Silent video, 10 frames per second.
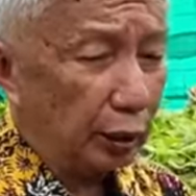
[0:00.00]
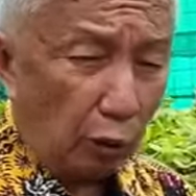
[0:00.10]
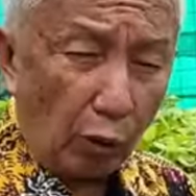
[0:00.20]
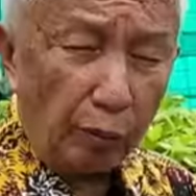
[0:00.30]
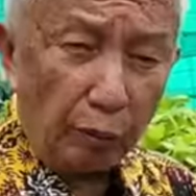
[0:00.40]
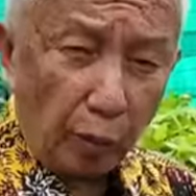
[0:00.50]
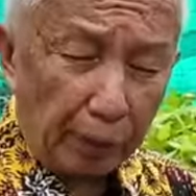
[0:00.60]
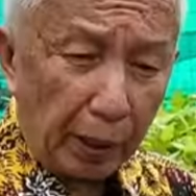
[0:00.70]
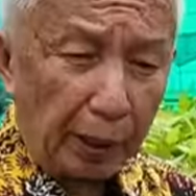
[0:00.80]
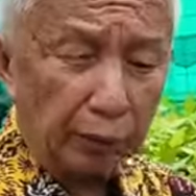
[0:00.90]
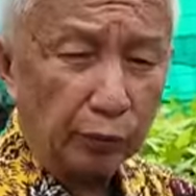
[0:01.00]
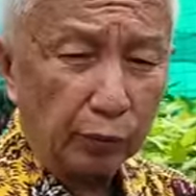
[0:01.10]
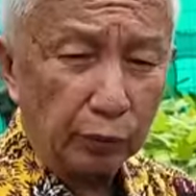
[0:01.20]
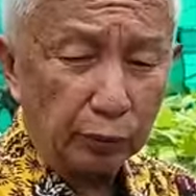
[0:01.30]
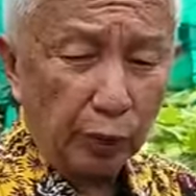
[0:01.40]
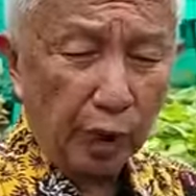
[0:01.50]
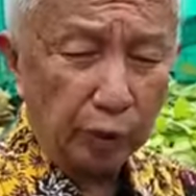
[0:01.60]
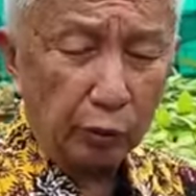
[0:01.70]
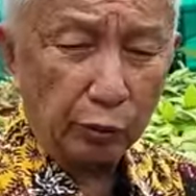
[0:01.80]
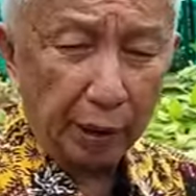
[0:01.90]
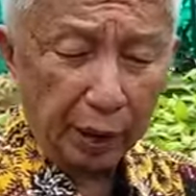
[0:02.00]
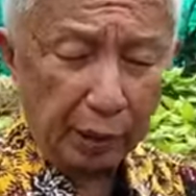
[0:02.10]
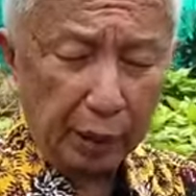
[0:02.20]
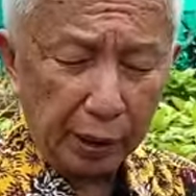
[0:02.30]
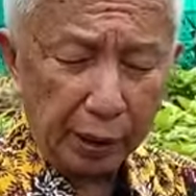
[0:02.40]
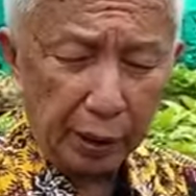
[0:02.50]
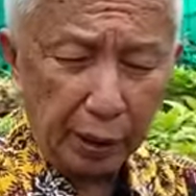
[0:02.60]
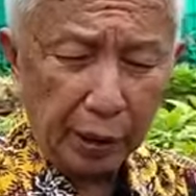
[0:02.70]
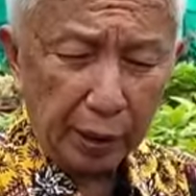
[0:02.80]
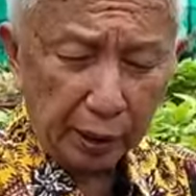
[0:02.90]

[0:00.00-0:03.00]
grow more plants for us to make really